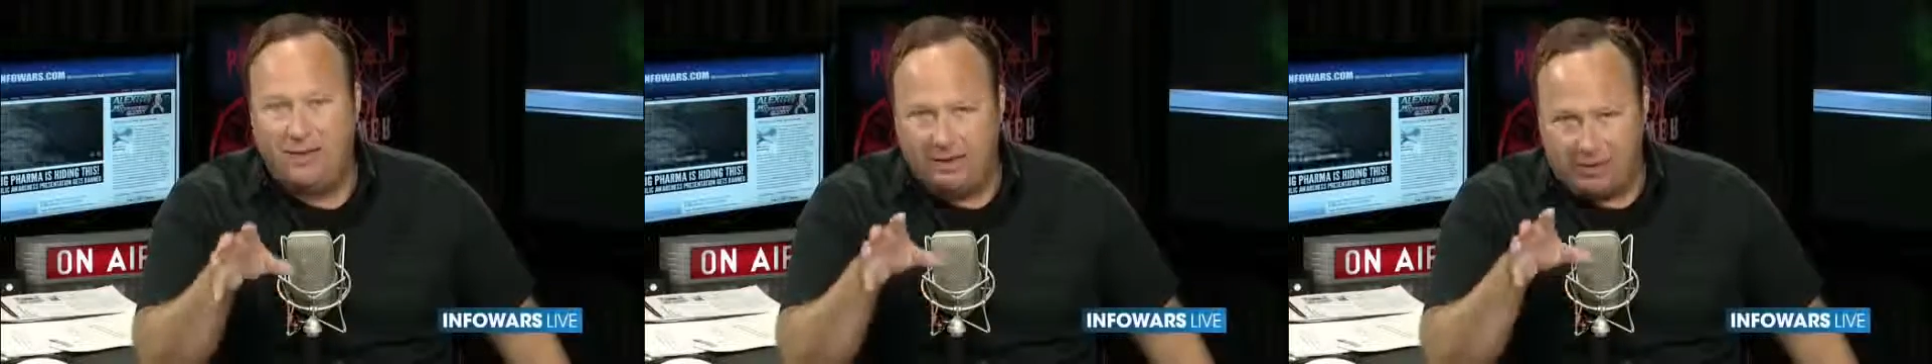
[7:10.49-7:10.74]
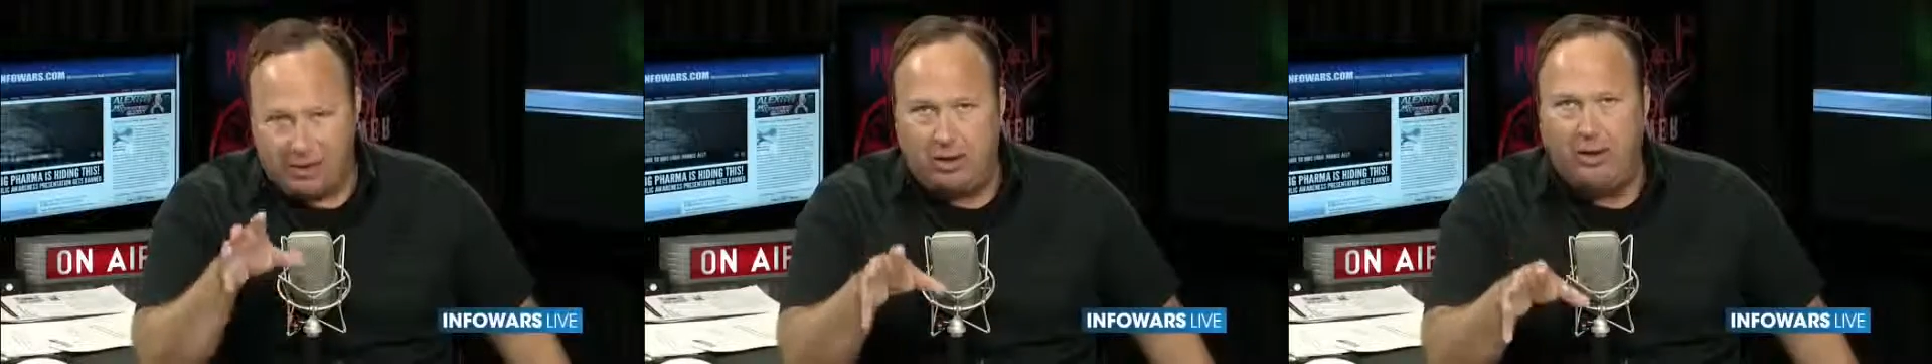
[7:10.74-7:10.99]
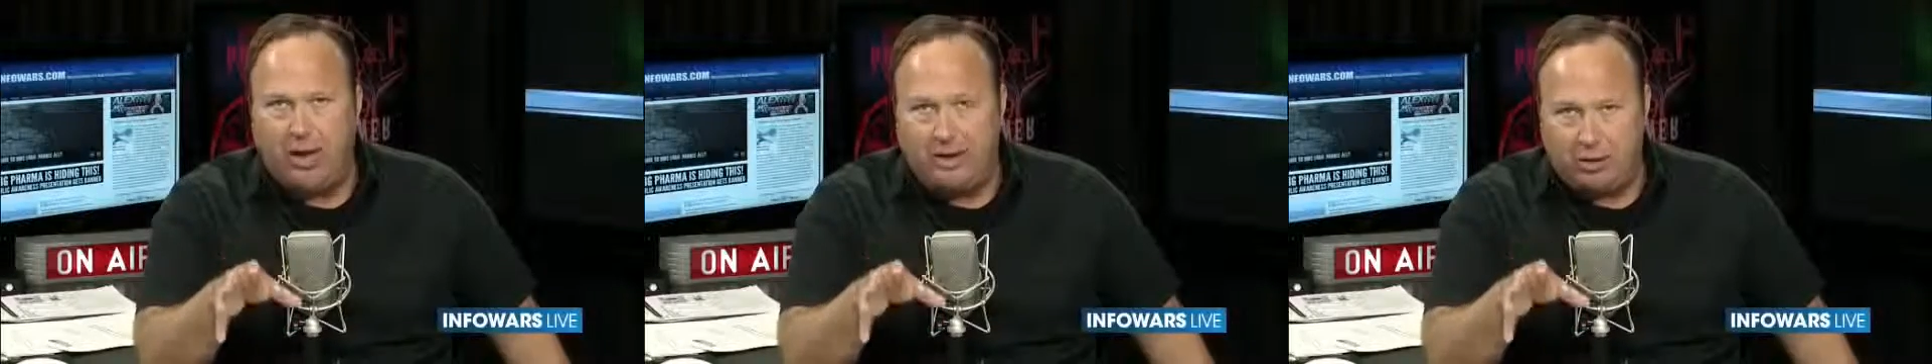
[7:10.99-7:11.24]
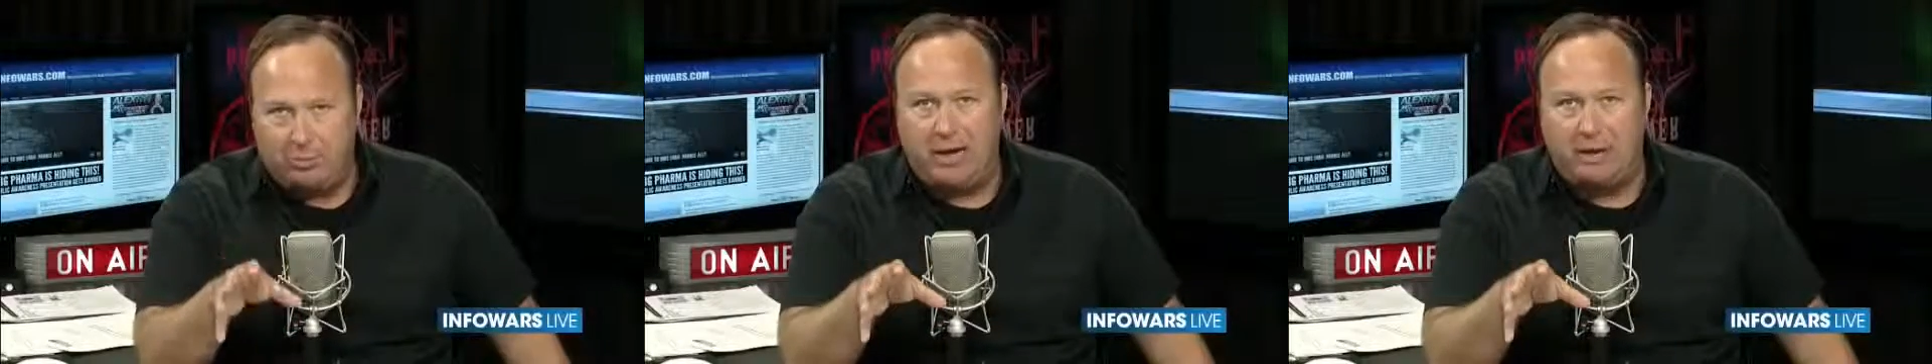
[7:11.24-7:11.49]
They've clearly
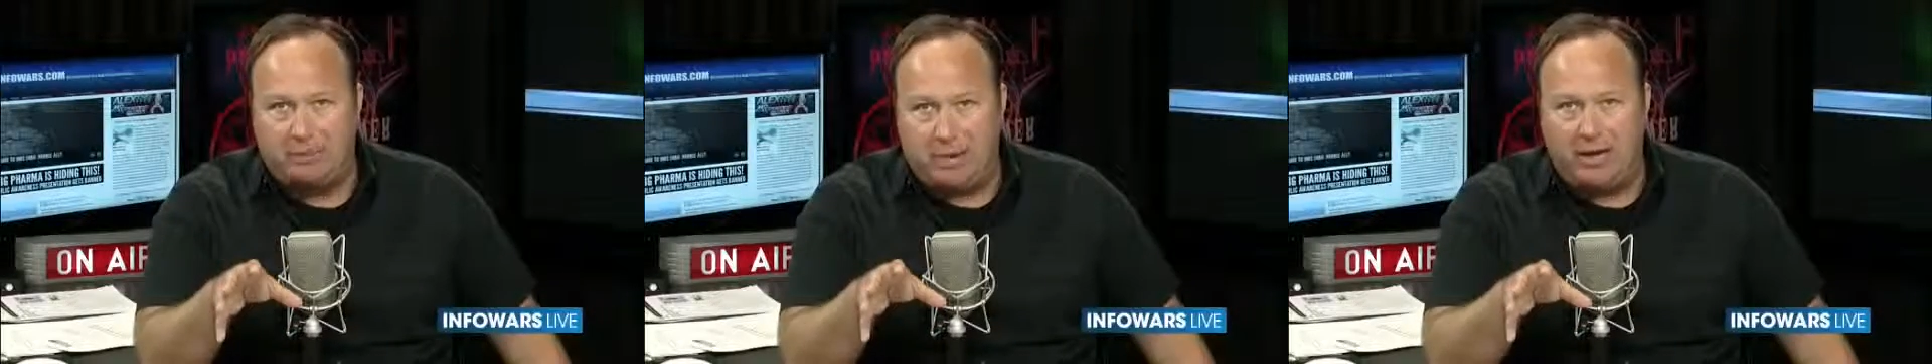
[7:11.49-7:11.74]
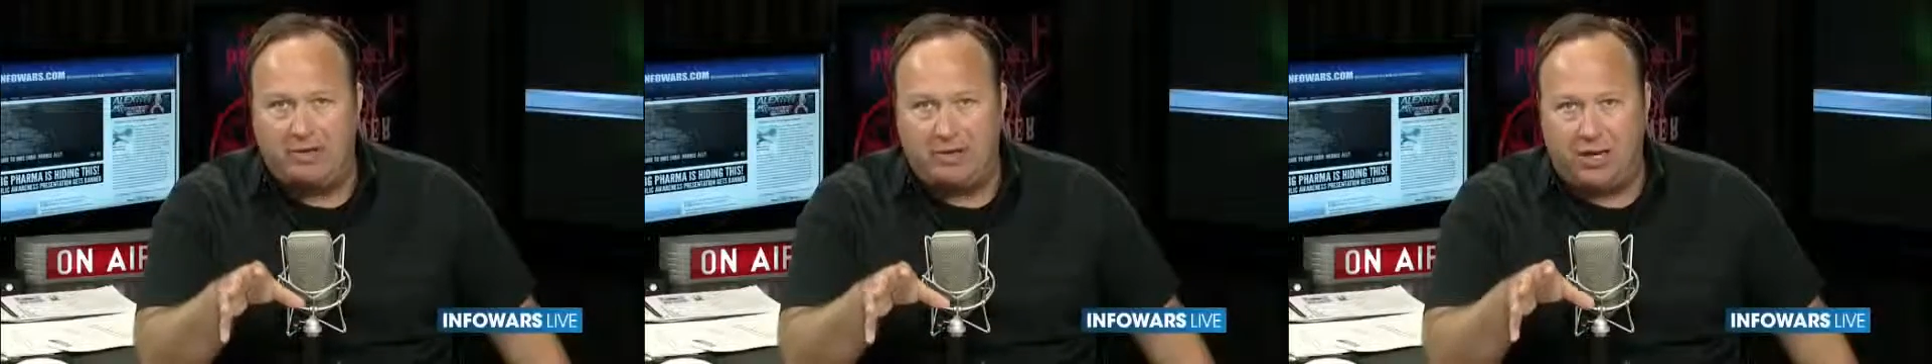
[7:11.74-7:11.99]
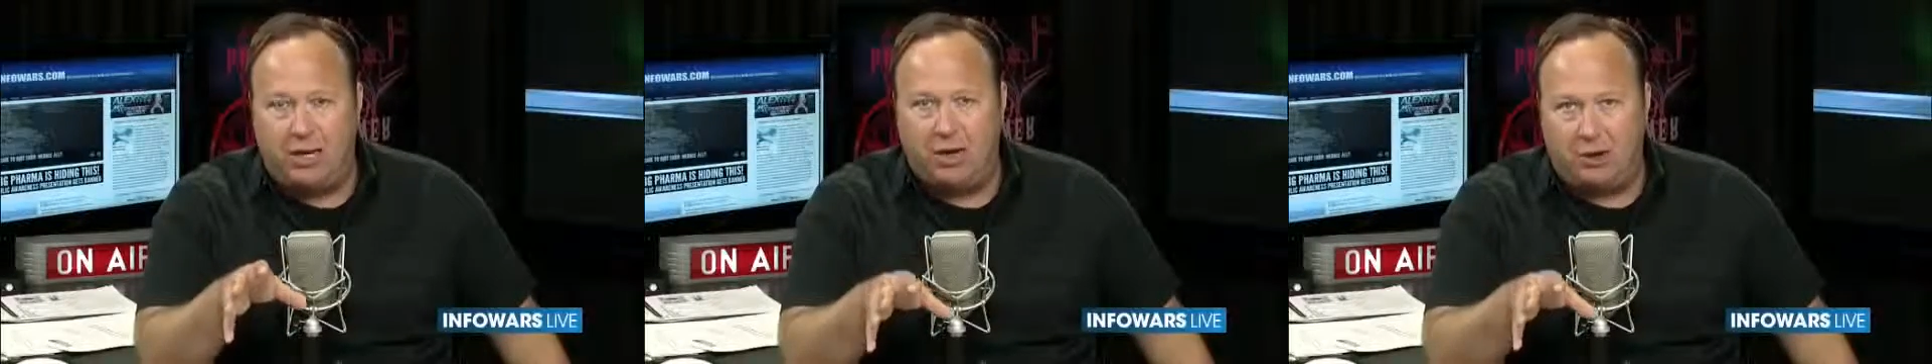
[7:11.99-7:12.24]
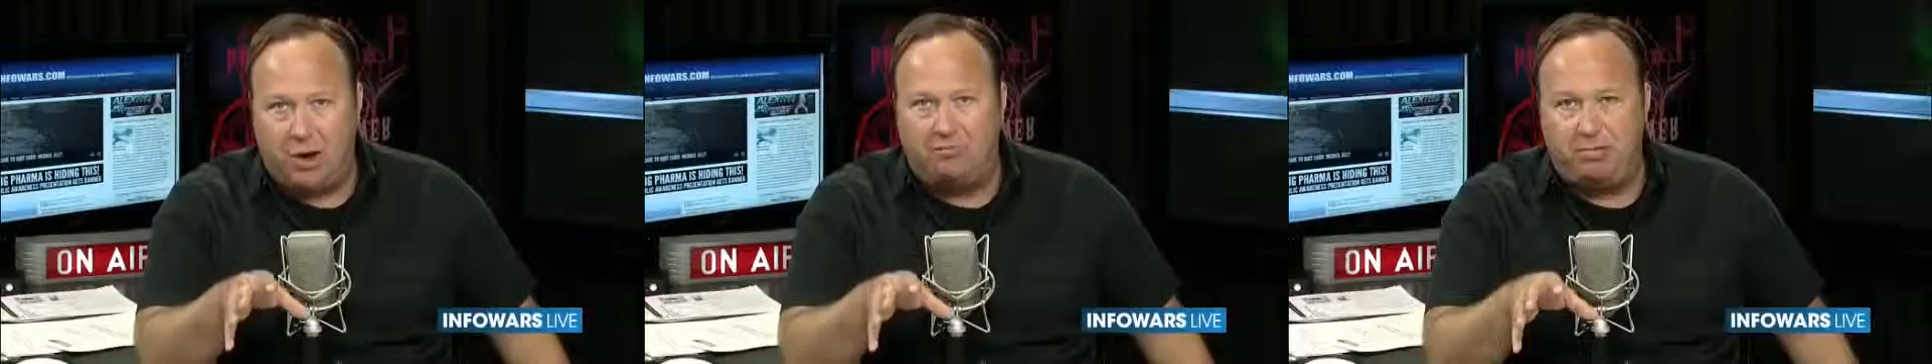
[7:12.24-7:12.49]
got space-based and
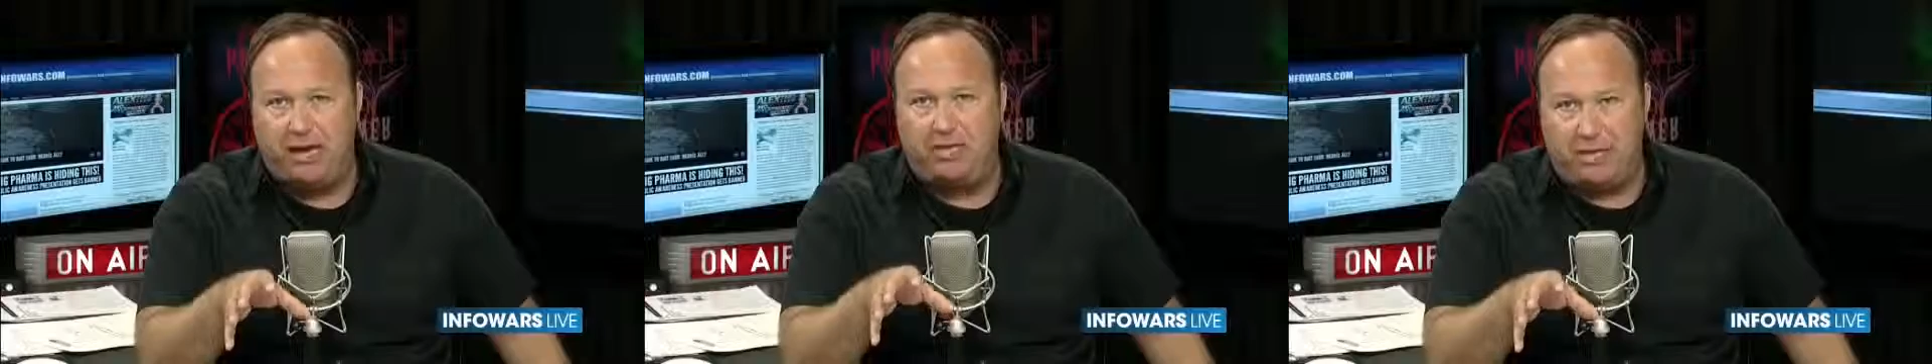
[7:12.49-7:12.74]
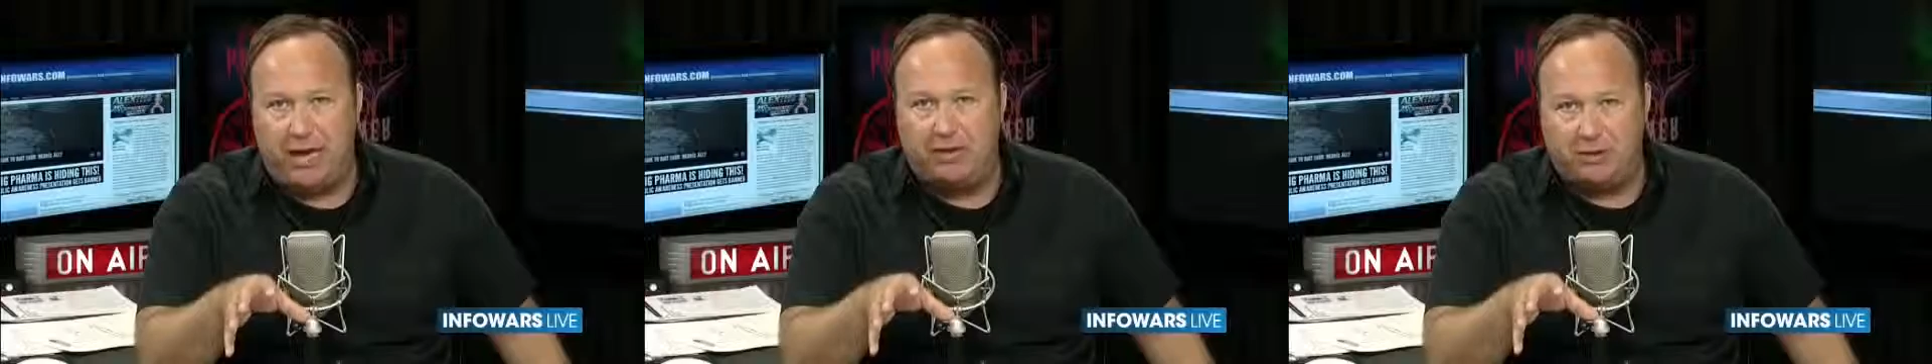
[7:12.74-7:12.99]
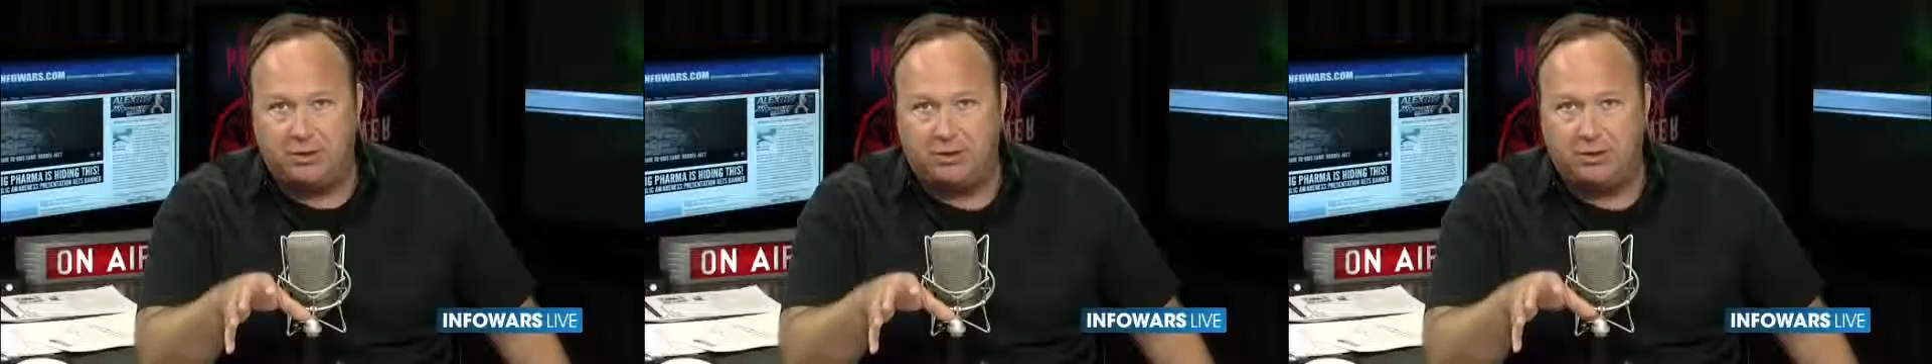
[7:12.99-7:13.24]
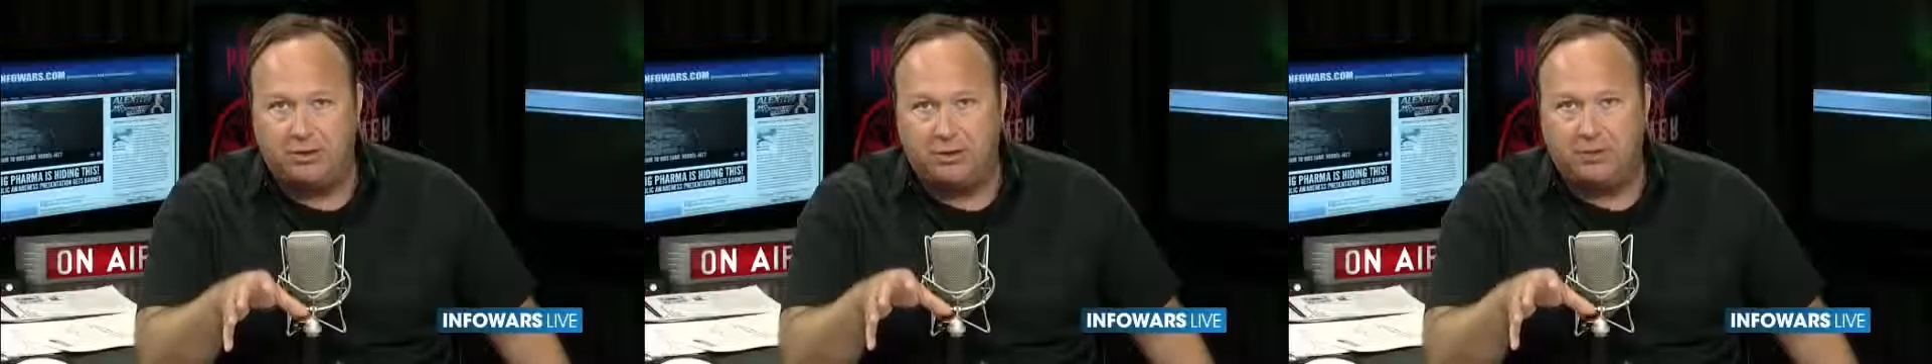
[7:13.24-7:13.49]
aircraft-based
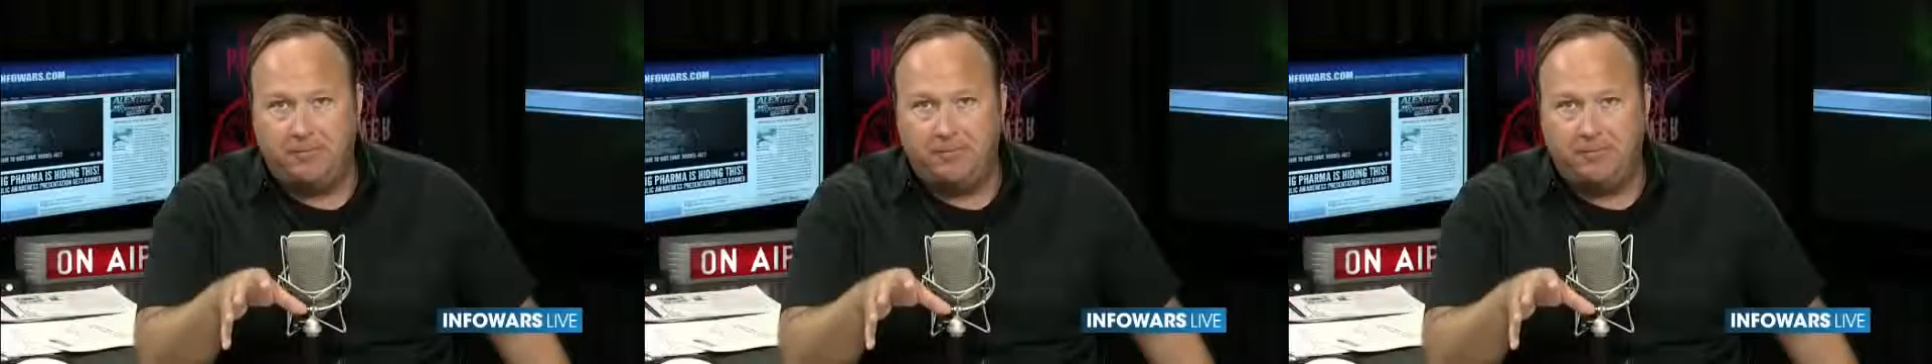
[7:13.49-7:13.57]
lasers